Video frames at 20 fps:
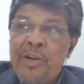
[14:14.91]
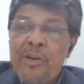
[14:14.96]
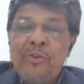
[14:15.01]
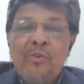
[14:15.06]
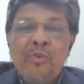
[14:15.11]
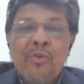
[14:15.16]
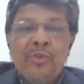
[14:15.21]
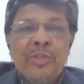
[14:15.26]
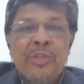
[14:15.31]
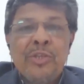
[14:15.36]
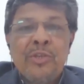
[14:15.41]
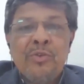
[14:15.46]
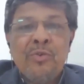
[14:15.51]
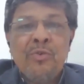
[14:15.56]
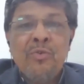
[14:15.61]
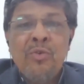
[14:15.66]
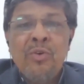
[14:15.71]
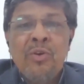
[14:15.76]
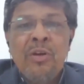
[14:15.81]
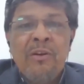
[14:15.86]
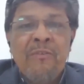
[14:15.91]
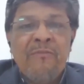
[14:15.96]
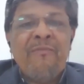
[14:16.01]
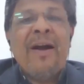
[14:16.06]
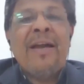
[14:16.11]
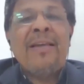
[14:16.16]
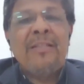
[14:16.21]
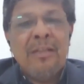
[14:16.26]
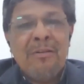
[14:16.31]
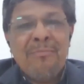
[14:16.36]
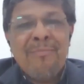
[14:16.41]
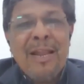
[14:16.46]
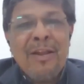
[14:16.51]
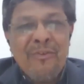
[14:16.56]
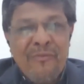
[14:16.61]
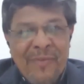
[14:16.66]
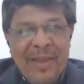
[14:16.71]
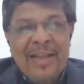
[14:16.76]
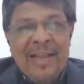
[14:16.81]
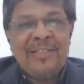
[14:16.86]
it goes into final
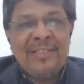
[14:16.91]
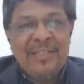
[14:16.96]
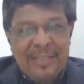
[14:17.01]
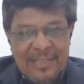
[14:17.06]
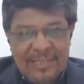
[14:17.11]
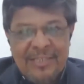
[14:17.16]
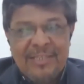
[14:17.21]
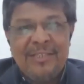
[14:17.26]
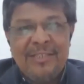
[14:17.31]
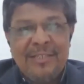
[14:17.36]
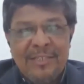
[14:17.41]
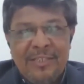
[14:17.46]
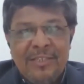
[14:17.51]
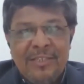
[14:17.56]
manufacturing